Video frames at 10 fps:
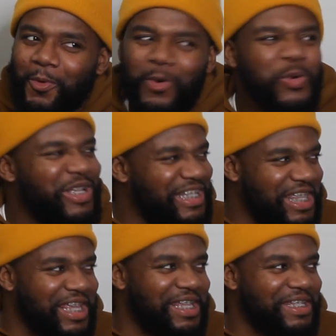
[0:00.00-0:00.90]
Who is
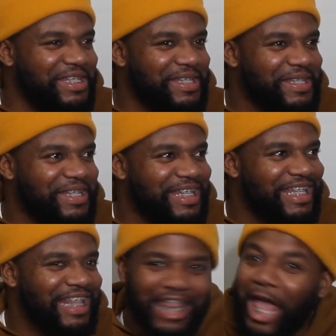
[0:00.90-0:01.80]
this?
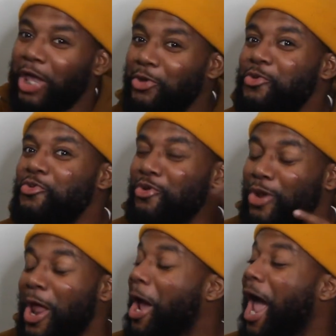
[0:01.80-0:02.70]
Are you,
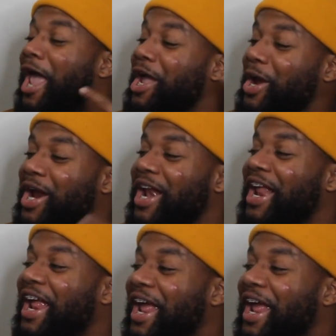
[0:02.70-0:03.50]
like, I hear it,